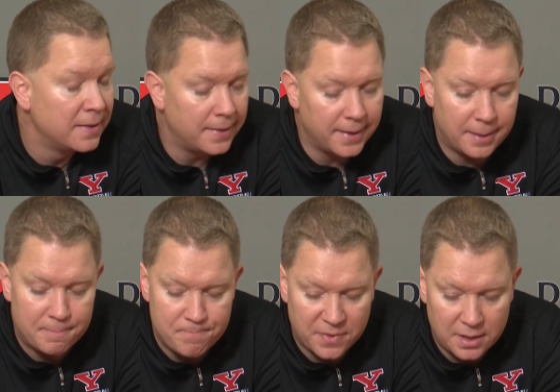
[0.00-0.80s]

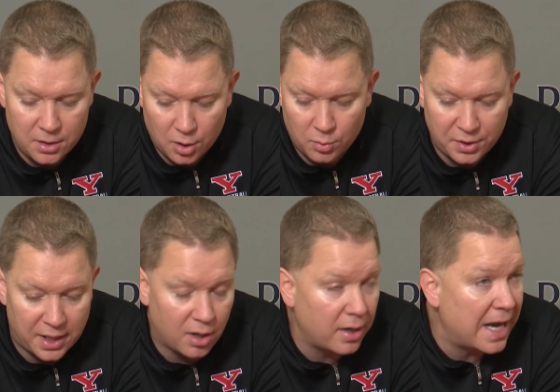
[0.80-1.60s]
Um, you know, with
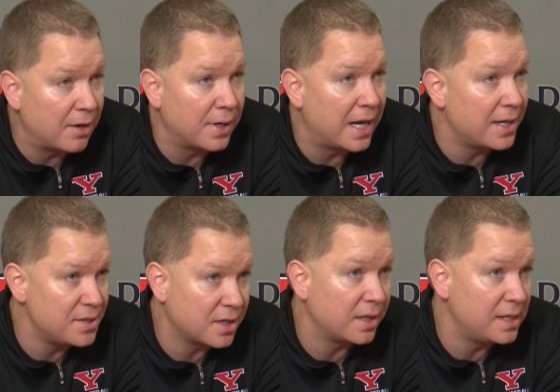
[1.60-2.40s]
Garrett out now,
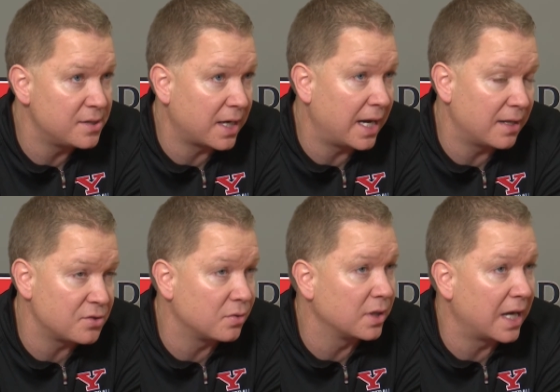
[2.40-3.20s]
he's, he's a guy
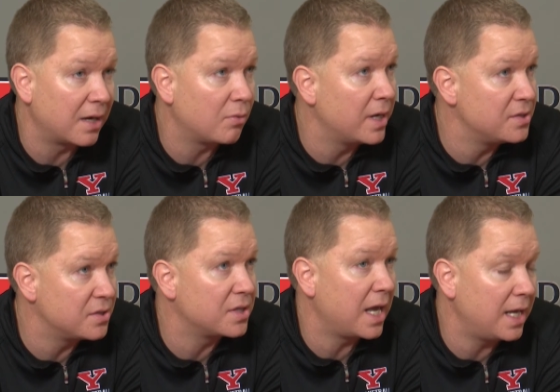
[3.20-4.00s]
that's really got to raise
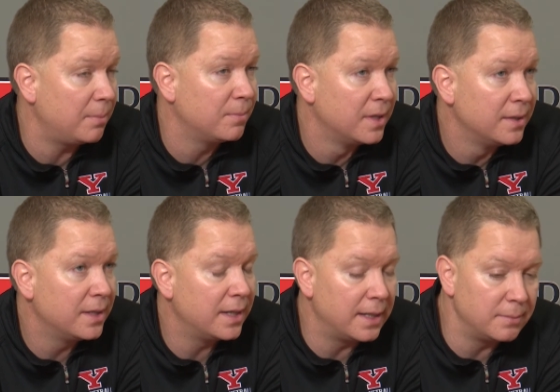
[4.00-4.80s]
his game,
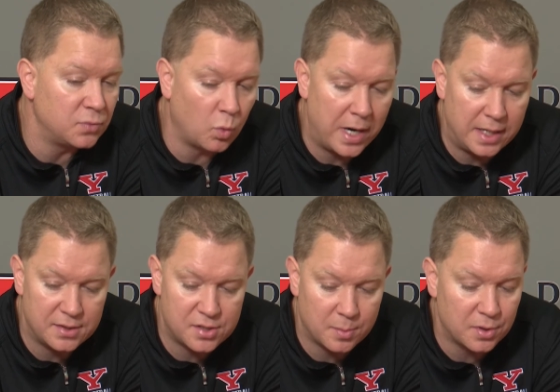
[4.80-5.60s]
um, Dwayne
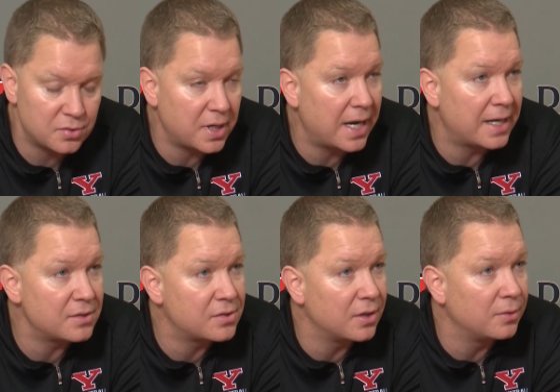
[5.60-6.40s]
and some of those
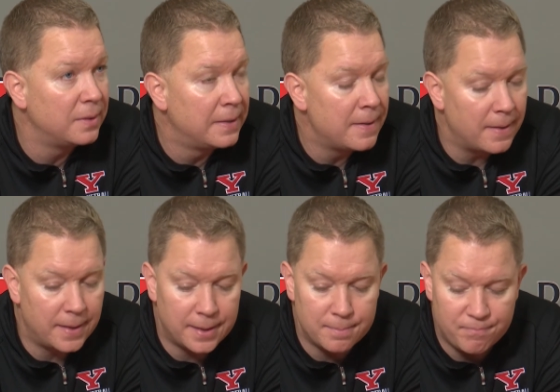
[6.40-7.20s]
guys. So,
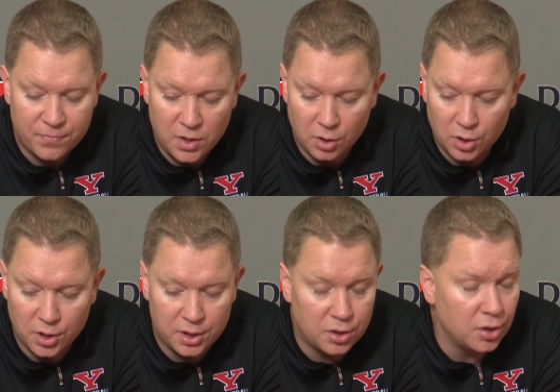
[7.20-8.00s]
um, you know,
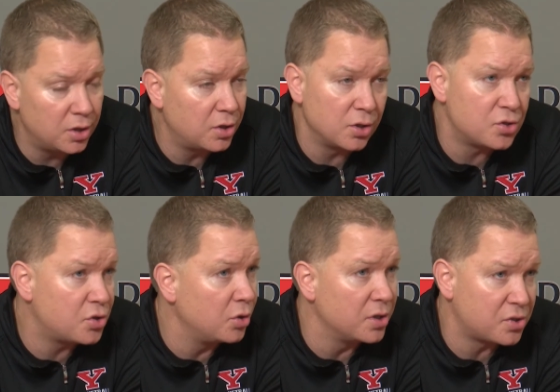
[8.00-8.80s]
good, good, good
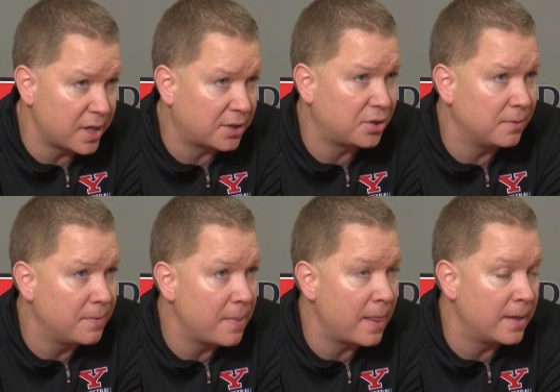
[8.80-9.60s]
student
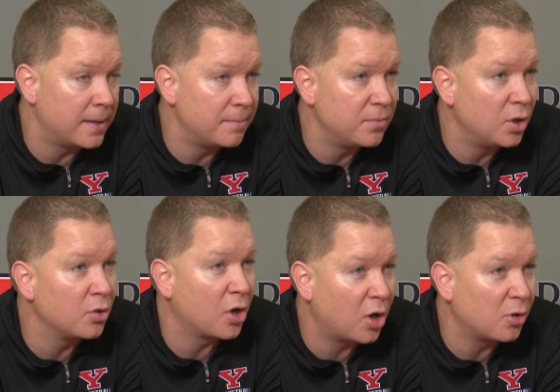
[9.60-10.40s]
section. Um, you
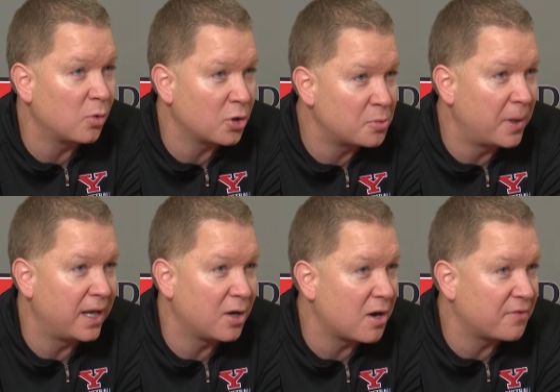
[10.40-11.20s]
know, the hard work's
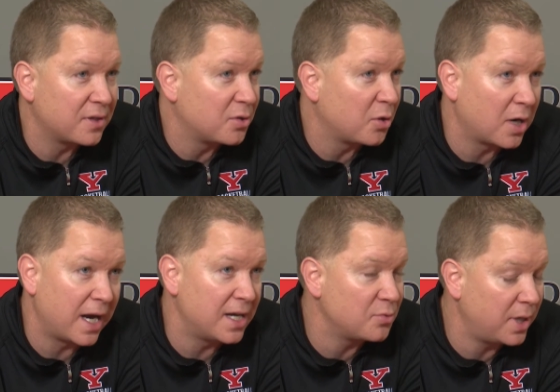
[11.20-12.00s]
paying off. I told our
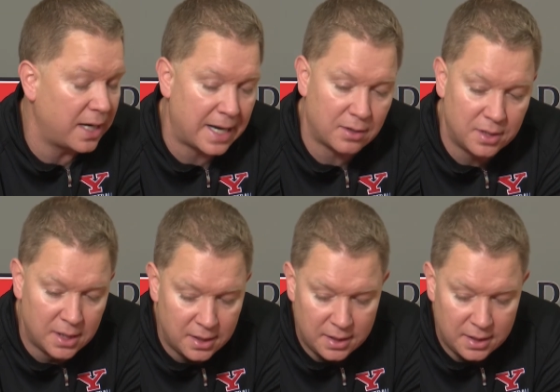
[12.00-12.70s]
guys, we get out